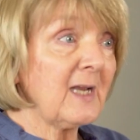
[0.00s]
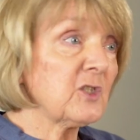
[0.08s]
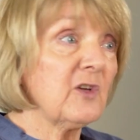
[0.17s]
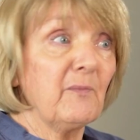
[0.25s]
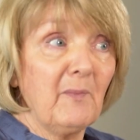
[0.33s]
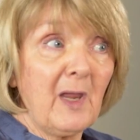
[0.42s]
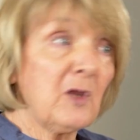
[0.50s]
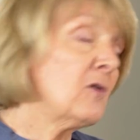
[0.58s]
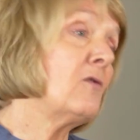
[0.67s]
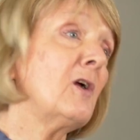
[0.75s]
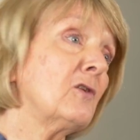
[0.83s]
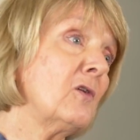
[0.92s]
actually make
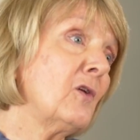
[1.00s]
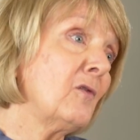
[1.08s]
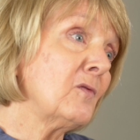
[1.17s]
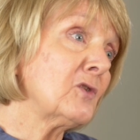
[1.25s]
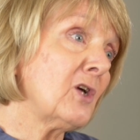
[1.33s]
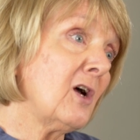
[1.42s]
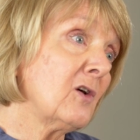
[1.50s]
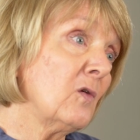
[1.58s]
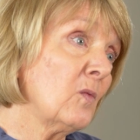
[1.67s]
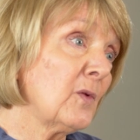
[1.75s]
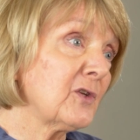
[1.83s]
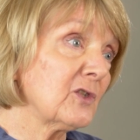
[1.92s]
your own
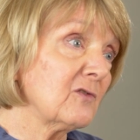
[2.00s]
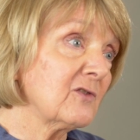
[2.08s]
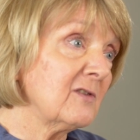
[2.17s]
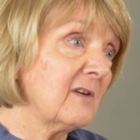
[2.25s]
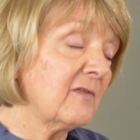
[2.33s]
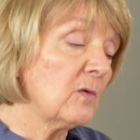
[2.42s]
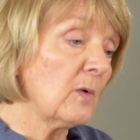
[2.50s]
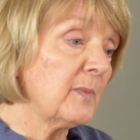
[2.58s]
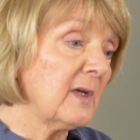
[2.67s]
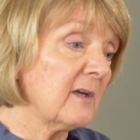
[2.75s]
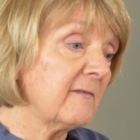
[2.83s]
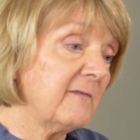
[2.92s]
charcoal with children if you were
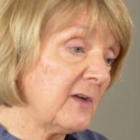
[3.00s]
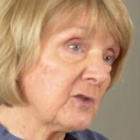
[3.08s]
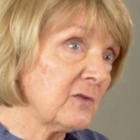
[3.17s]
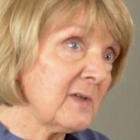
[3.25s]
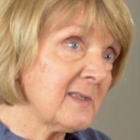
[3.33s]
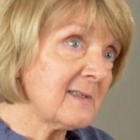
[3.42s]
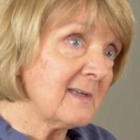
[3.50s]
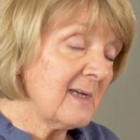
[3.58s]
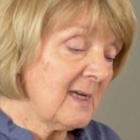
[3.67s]
being adventurous.